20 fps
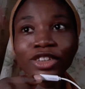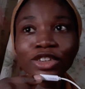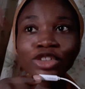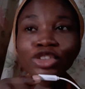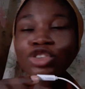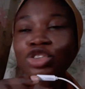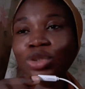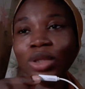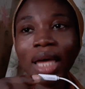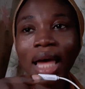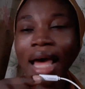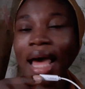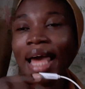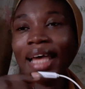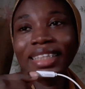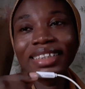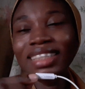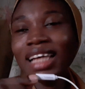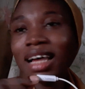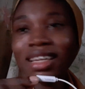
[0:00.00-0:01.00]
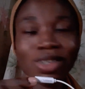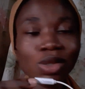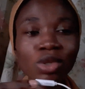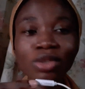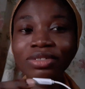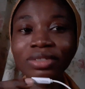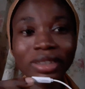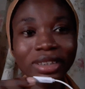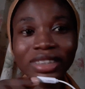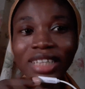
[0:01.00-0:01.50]
you can that's not
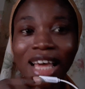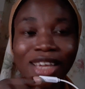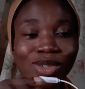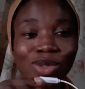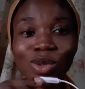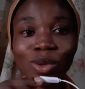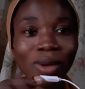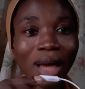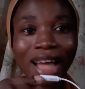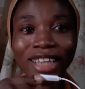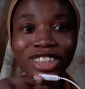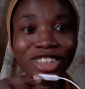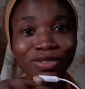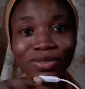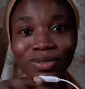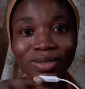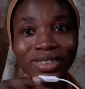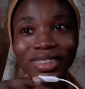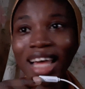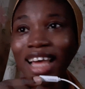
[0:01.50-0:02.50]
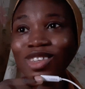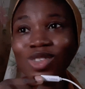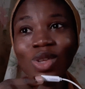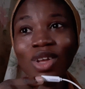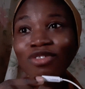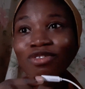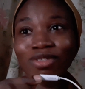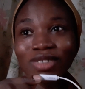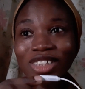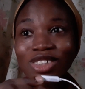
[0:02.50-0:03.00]
achieve that's not
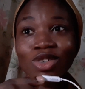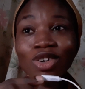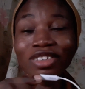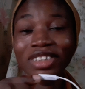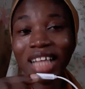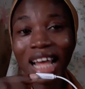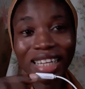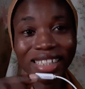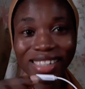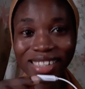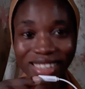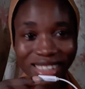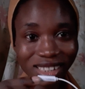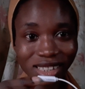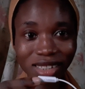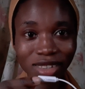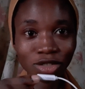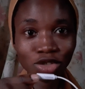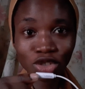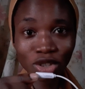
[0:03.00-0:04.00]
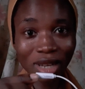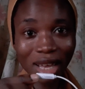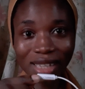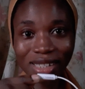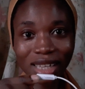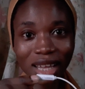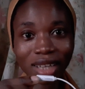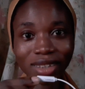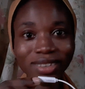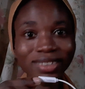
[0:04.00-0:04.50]
even it's not realistic. Do you
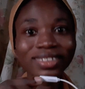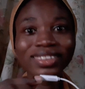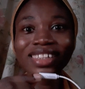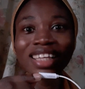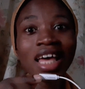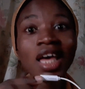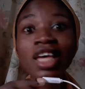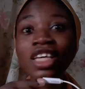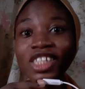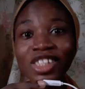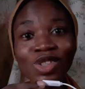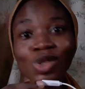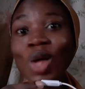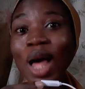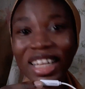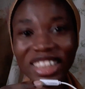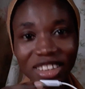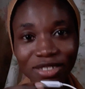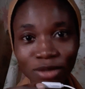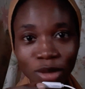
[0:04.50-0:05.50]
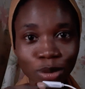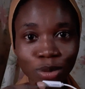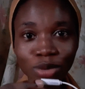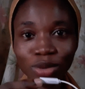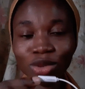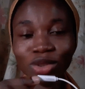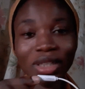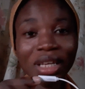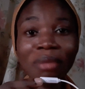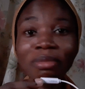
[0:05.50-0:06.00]
understand? It's not achievable,
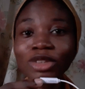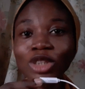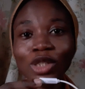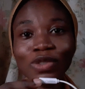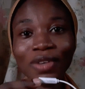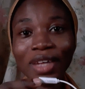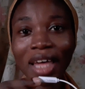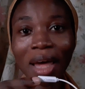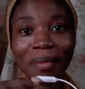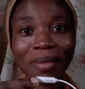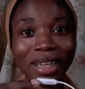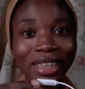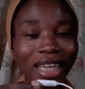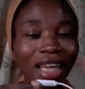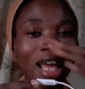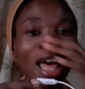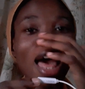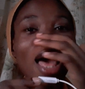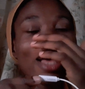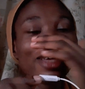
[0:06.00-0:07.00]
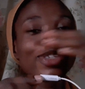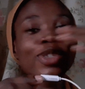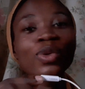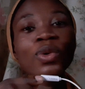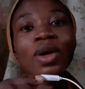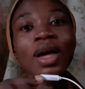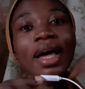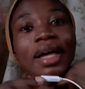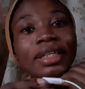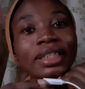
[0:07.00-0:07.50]
so let me just forget about that. So
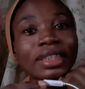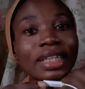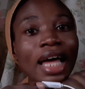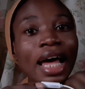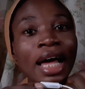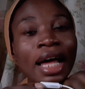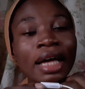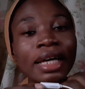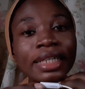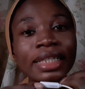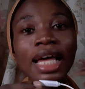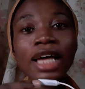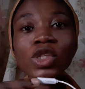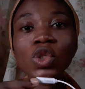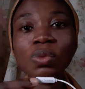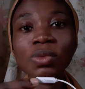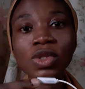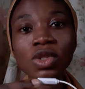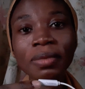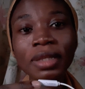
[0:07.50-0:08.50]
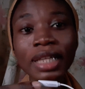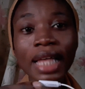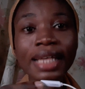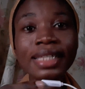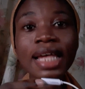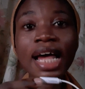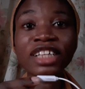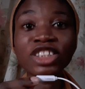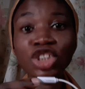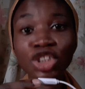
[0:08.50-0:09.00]
it has to be something that is
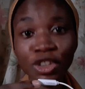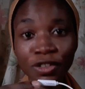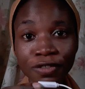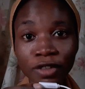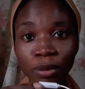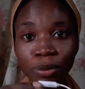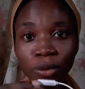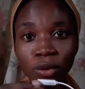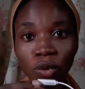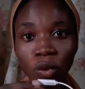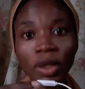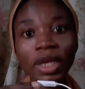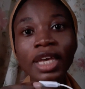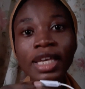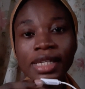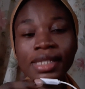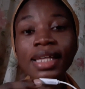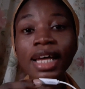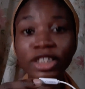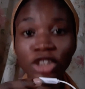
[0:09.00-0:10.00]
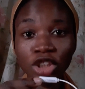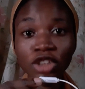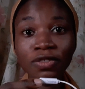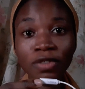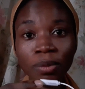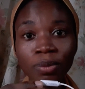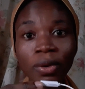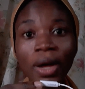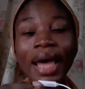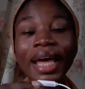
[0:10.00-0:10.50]
achievable. Okay, it's
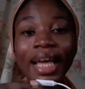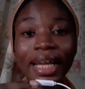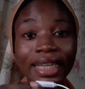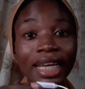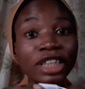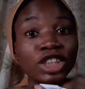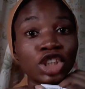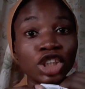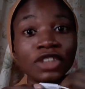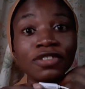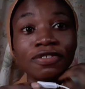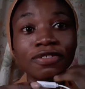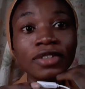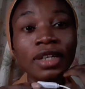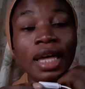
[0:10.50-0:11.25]
achievable. I can achieve